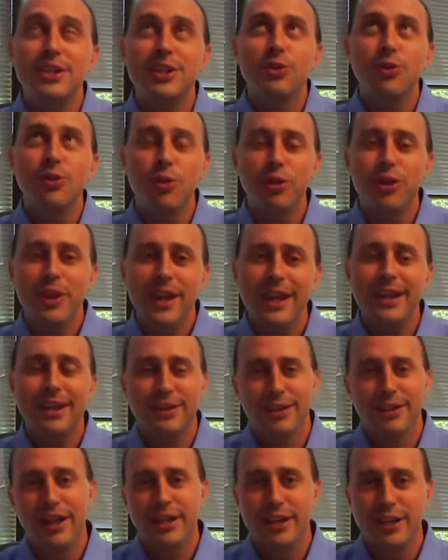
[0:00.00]
to think
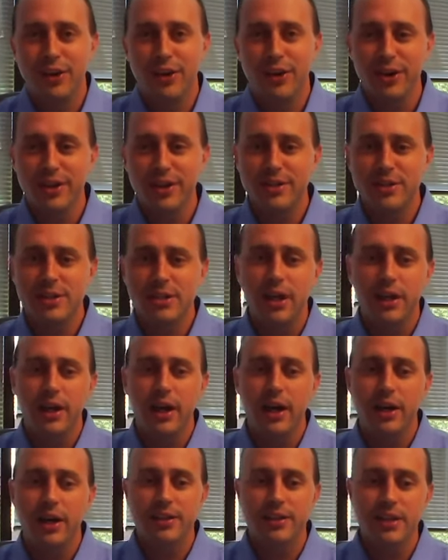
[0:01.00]
like an artist
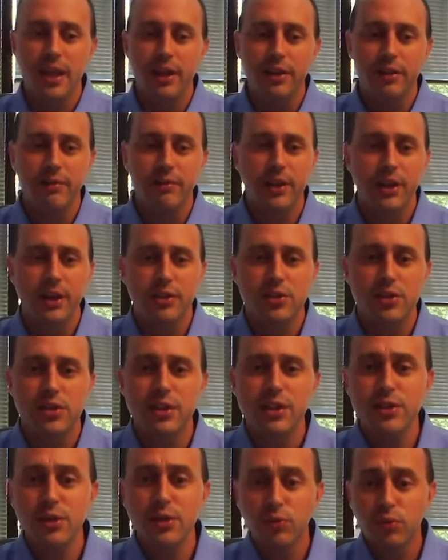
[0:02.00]
is the other video. So
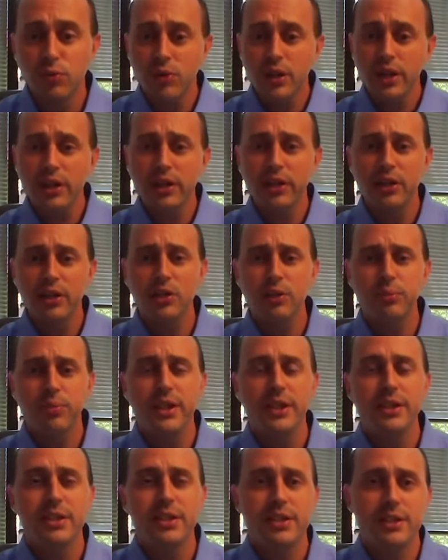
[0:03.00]
these are really good
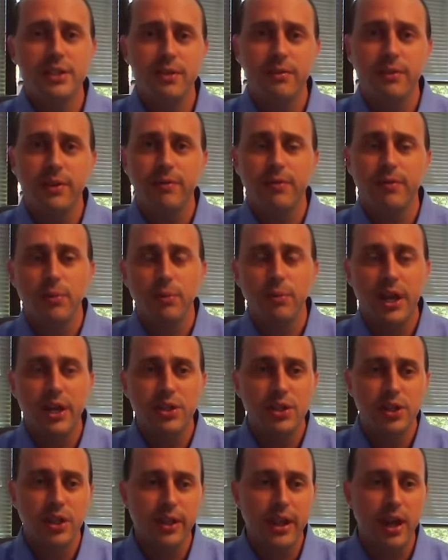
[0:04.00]
pieces of
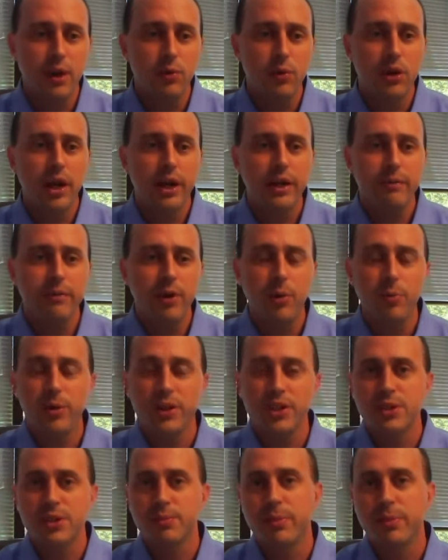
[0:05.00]
information that will kind of help
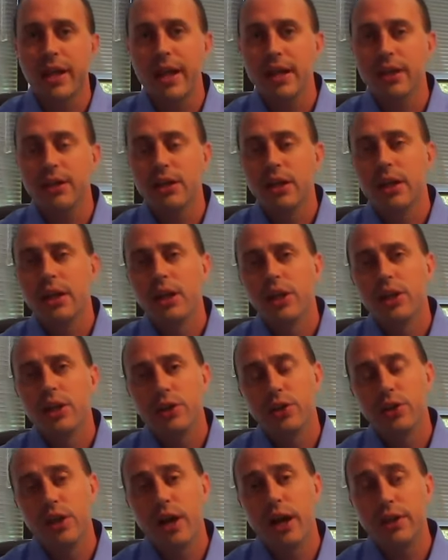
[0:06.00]
expand
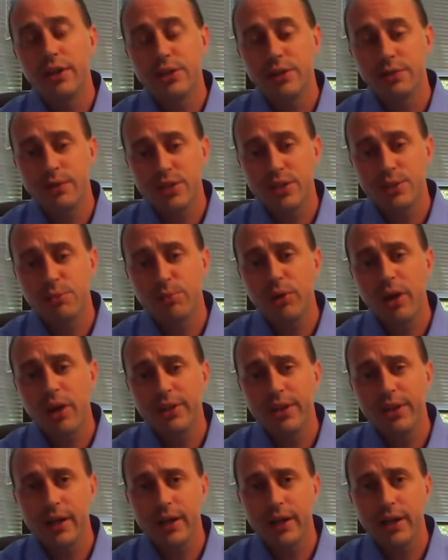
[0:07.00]
your knowledge of this
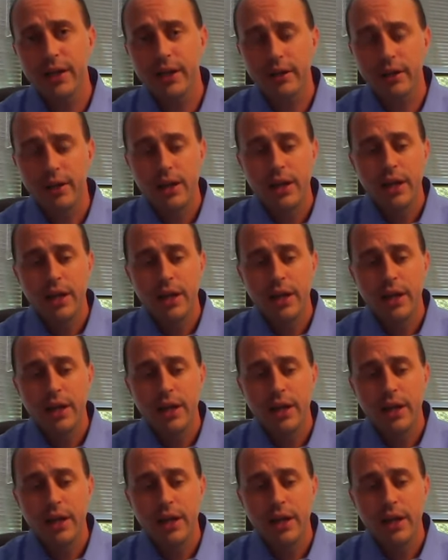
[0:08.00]
breadth area.